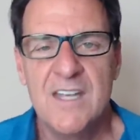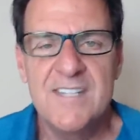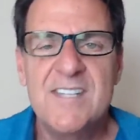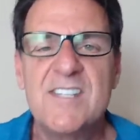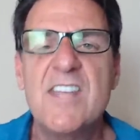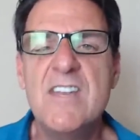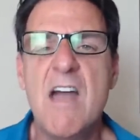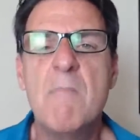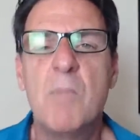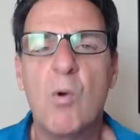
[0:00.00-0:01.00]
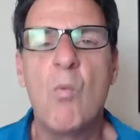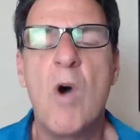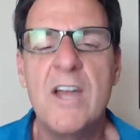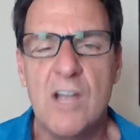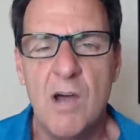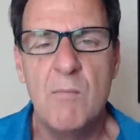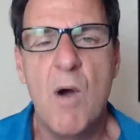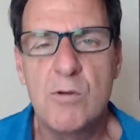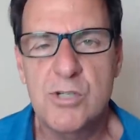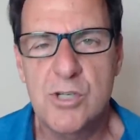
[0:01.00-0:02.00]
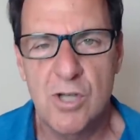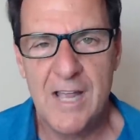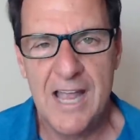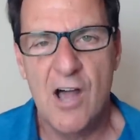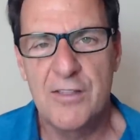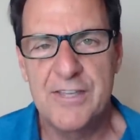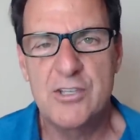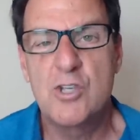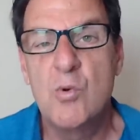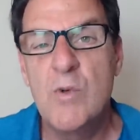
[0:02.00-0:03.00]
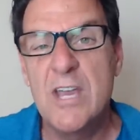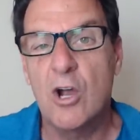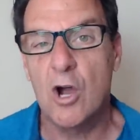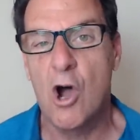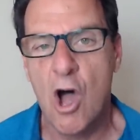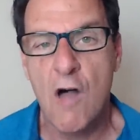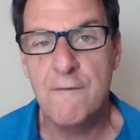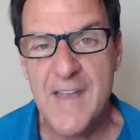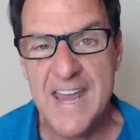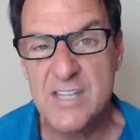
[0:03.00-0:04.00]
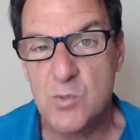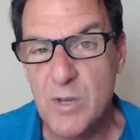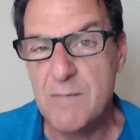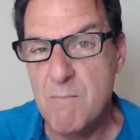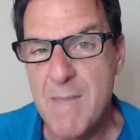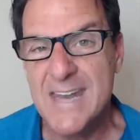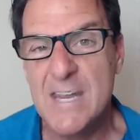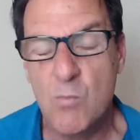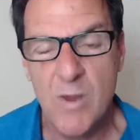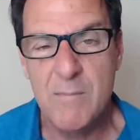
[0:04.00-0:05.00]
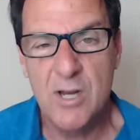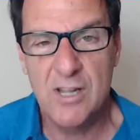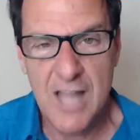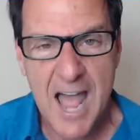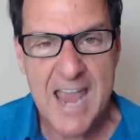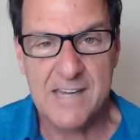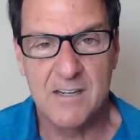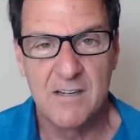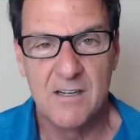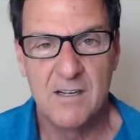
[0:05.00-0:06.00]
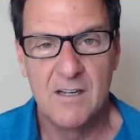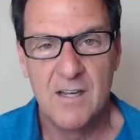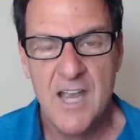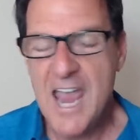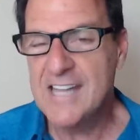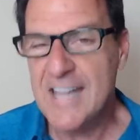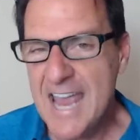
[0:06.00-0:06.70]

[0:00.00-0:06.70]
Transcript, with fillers: This is the number one emotional health issue we are all faced with, men and women alike. And